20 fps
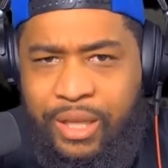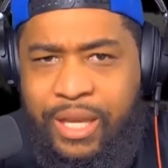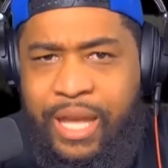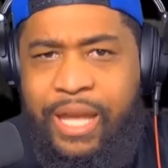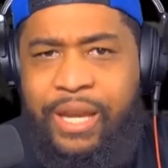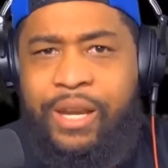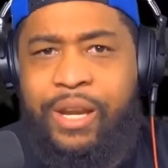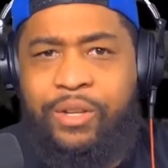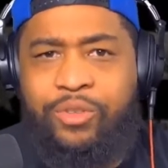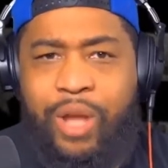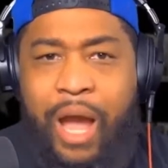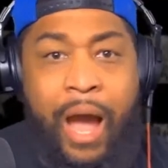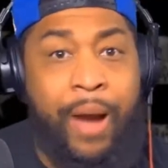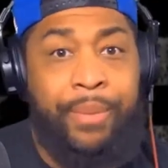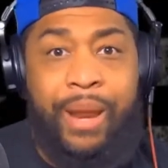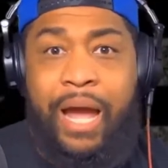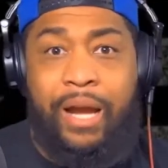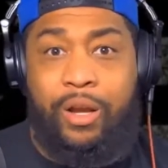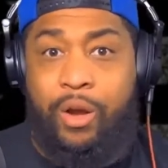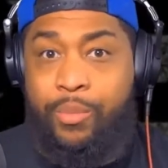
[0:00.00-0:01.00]
to get in there.
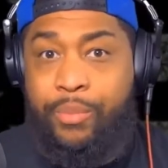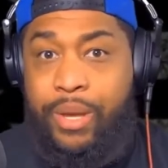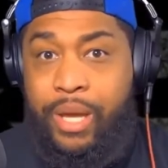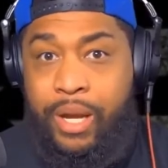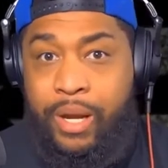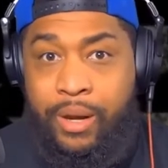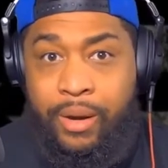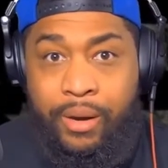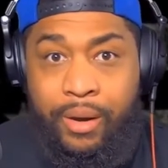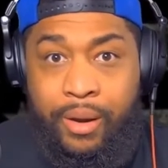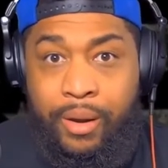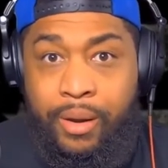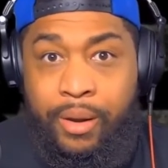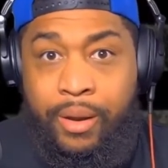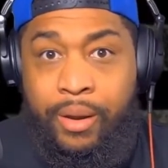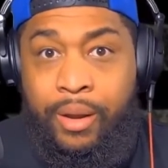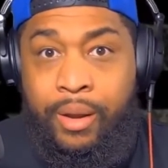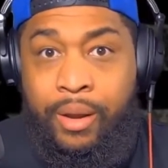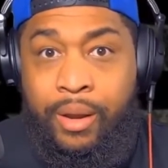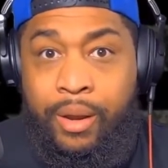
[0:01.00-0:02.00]
I'm not gonna be here.
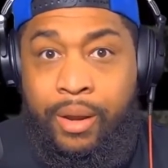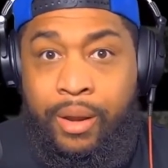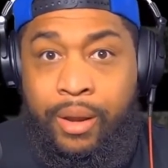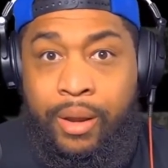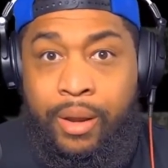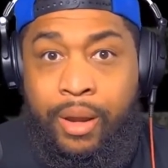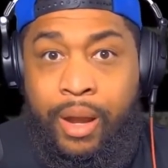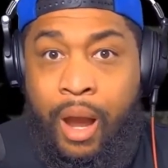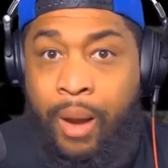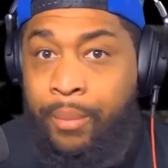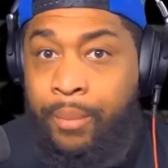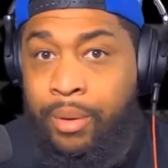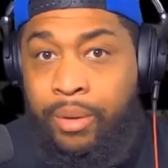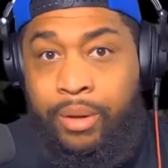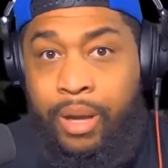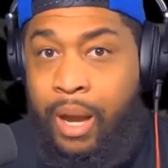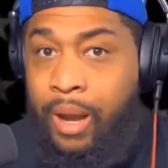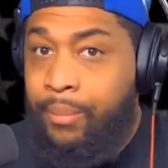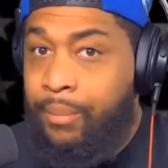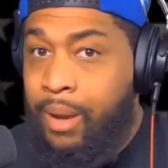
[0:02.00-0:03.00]
I'm, a,
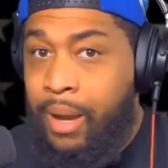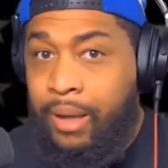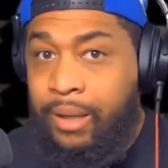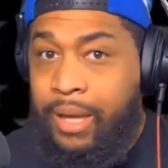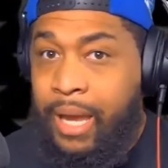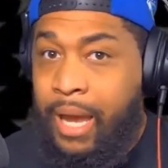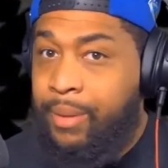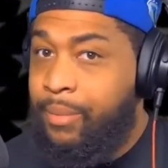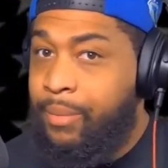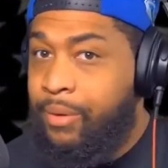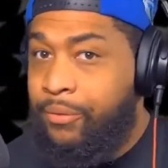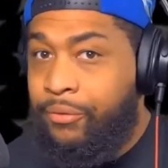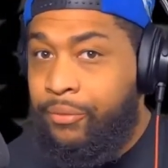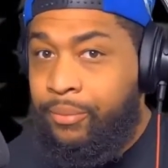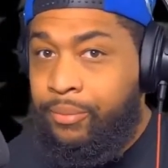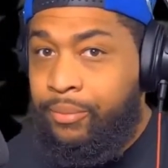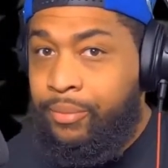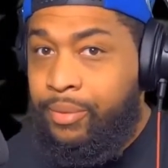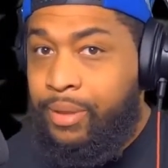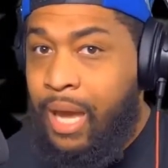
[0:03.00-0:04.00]
I'm I came here
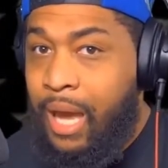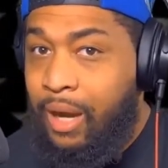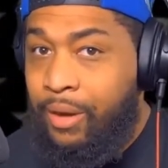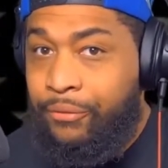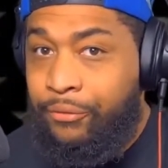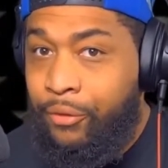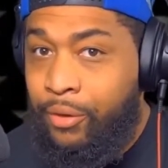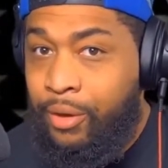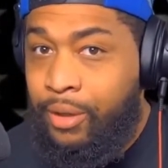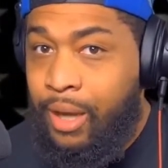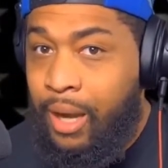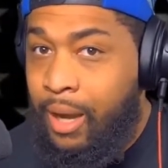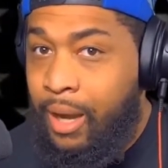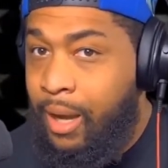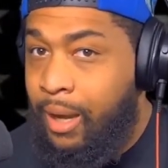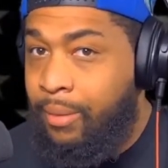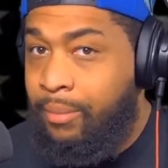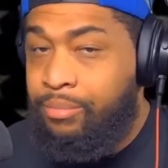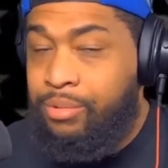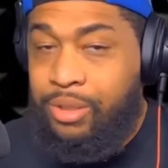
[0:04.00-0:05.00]
from California.
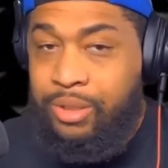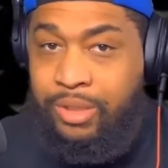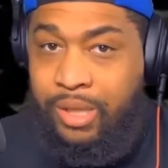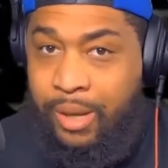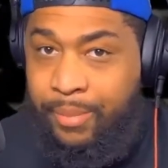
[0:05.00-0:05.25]
I, am just